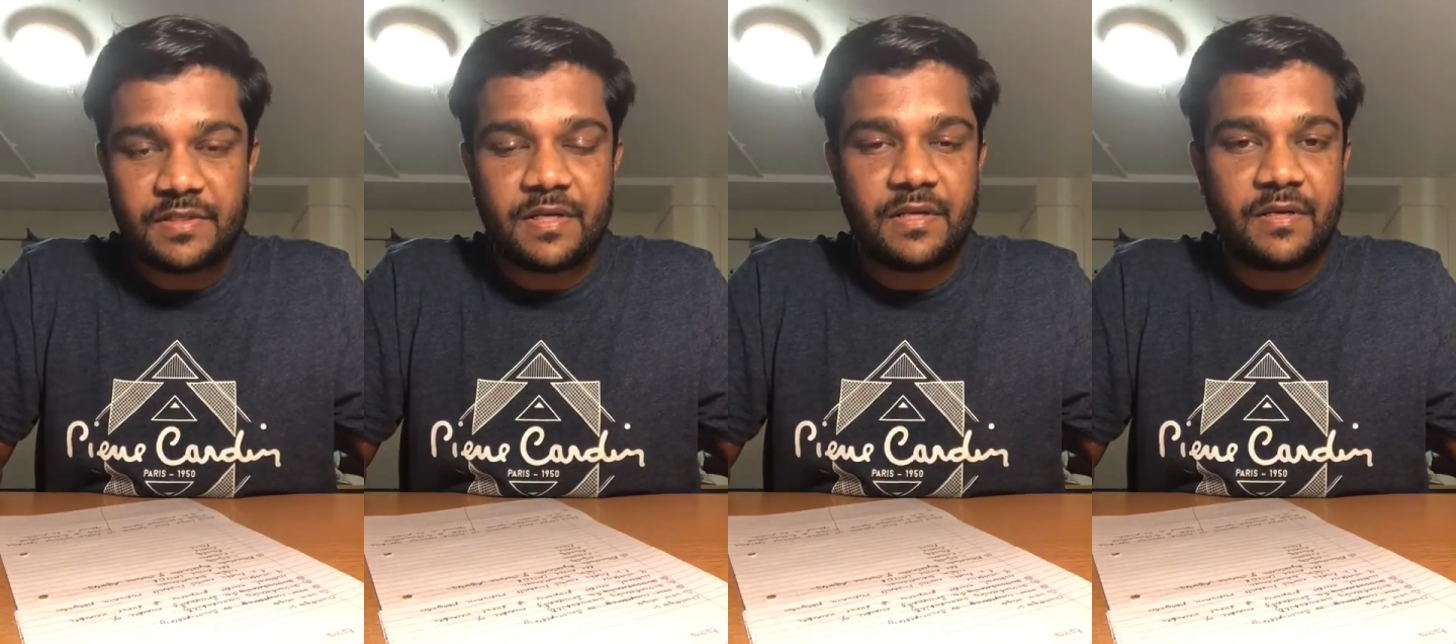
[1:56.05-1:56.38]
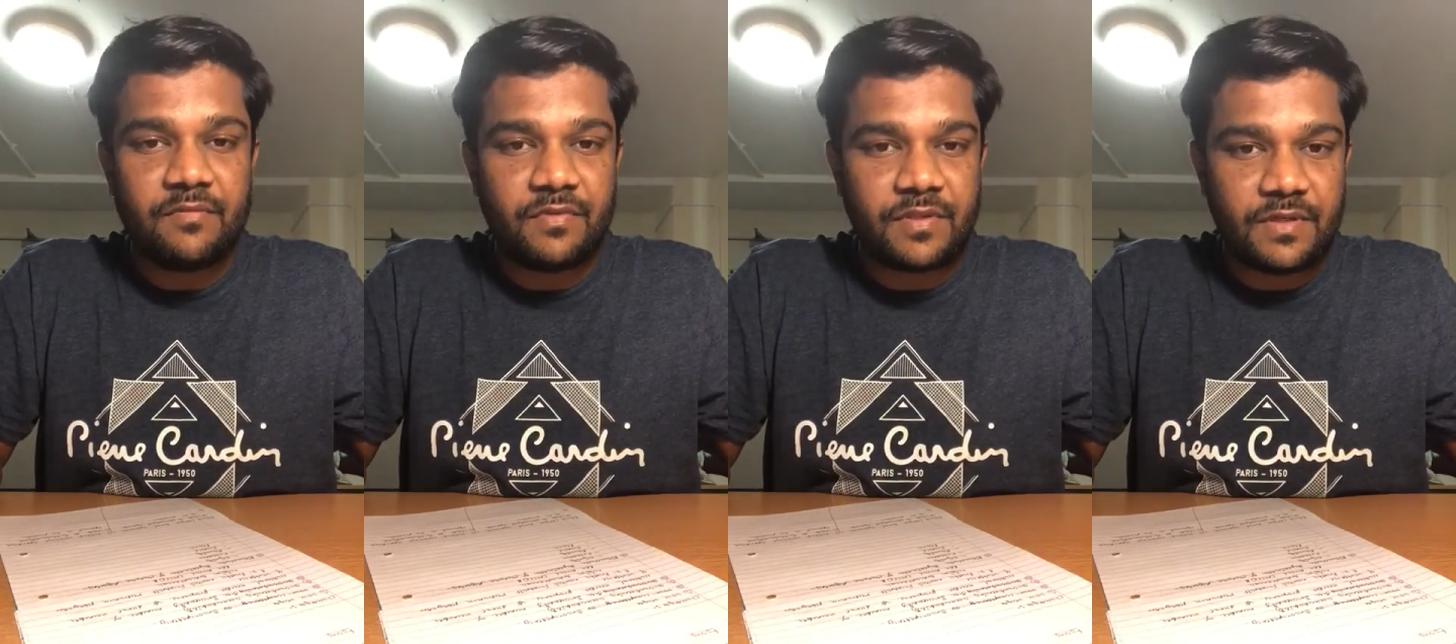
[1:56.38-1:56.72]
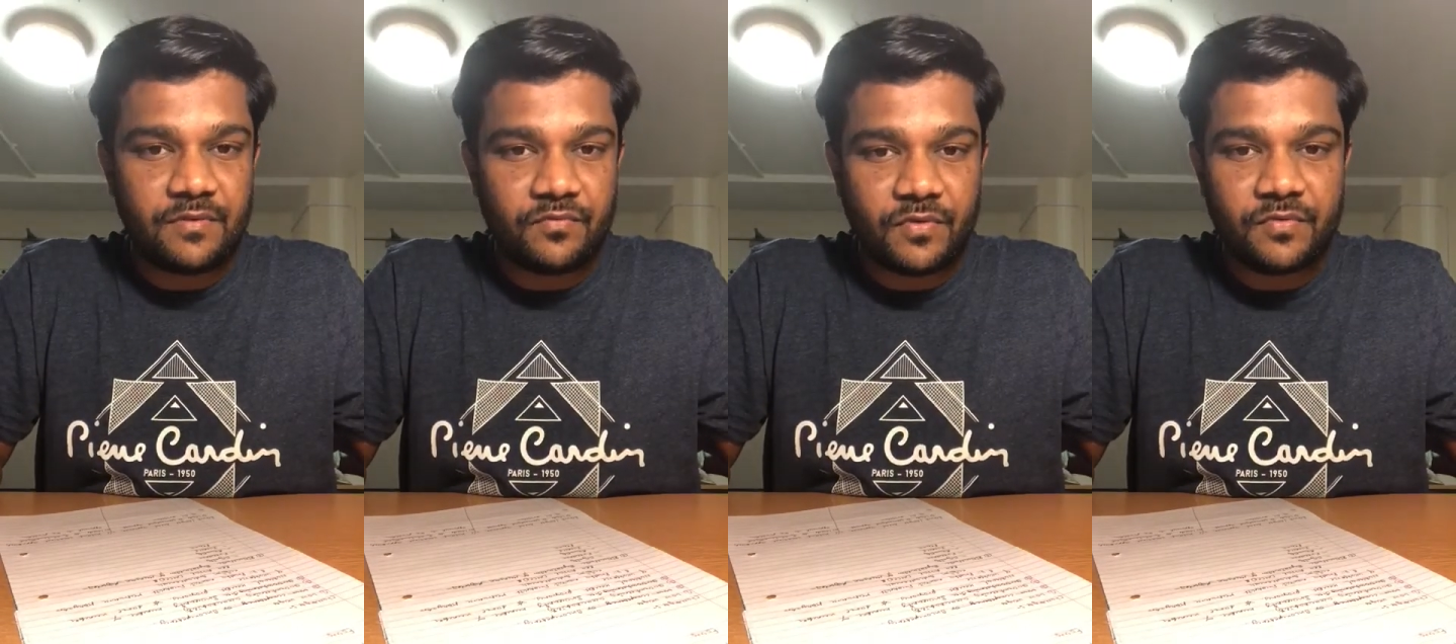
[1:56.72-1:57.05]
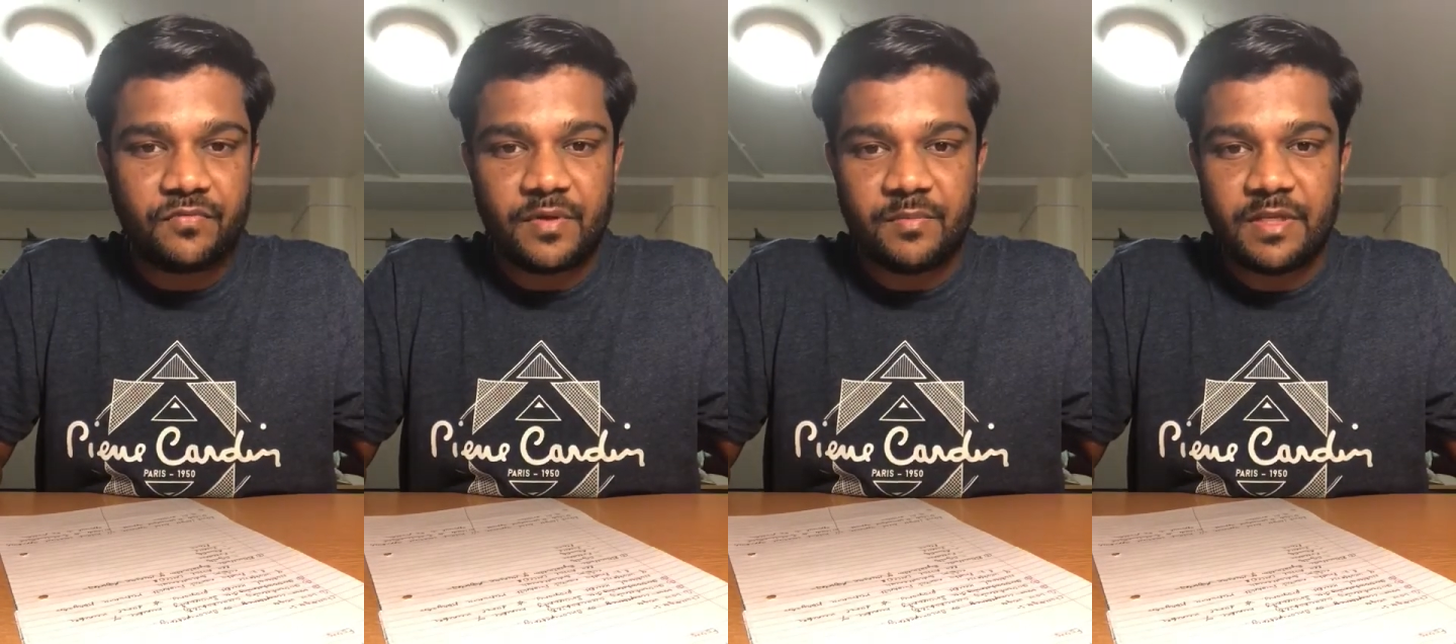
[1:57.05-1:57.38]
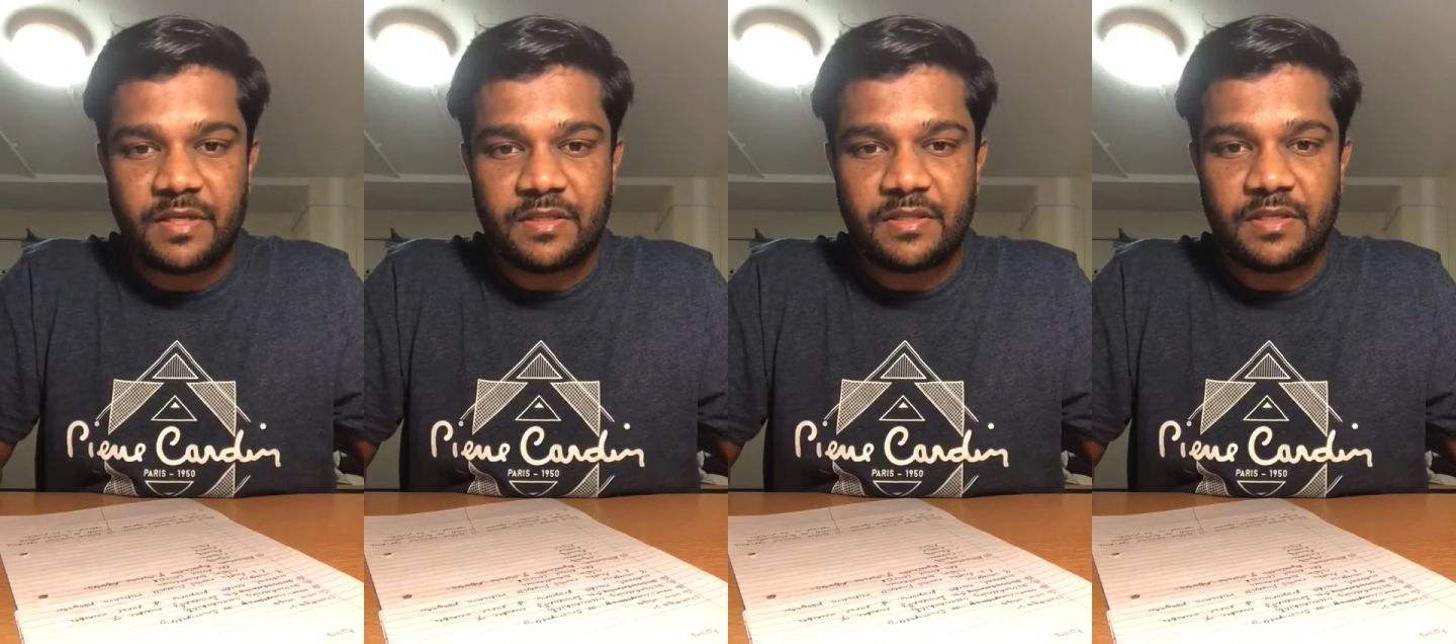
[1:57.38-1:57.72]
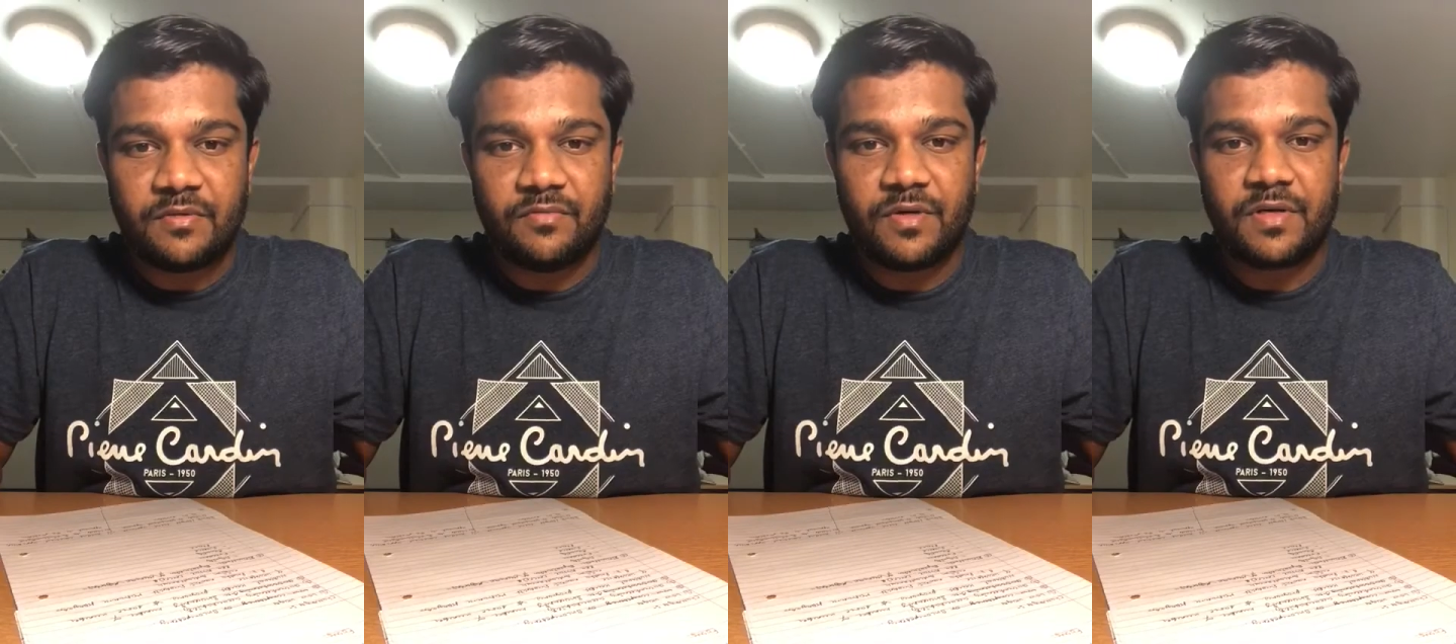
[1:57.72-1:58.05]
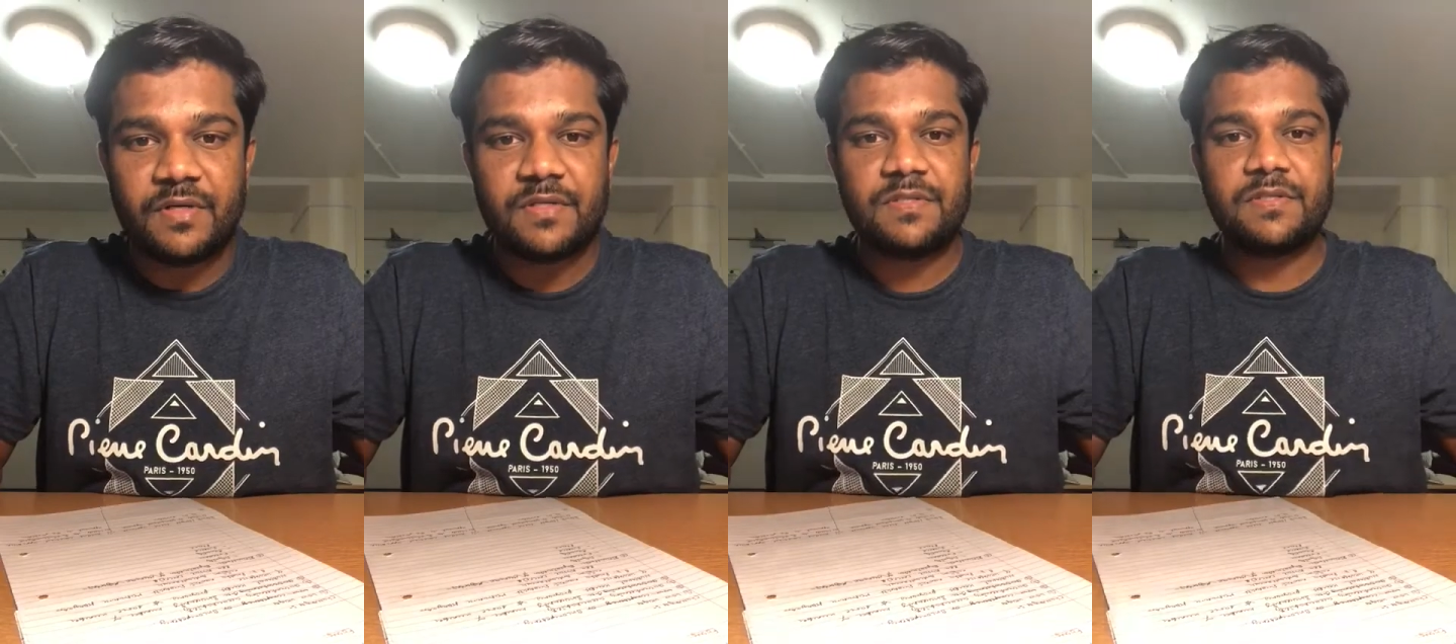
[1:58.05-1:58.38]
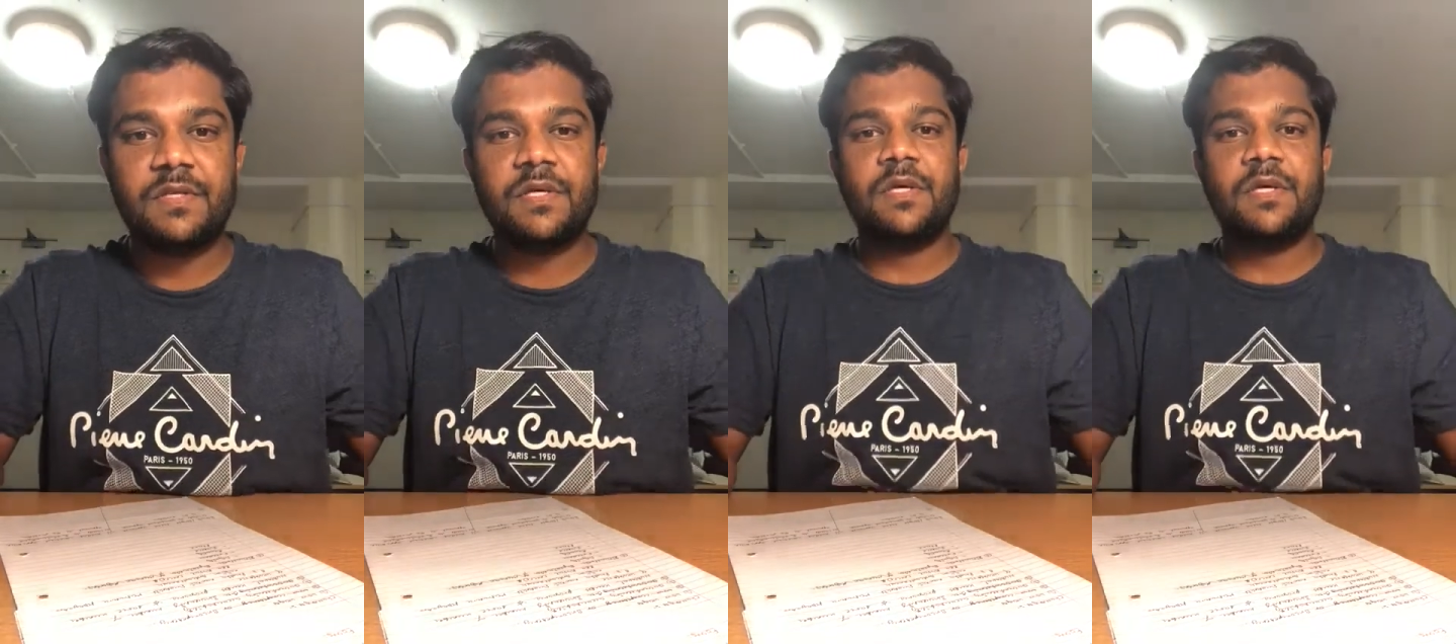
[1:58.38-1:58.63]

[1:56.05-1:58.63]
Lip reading: and everything for the female healthcare workers.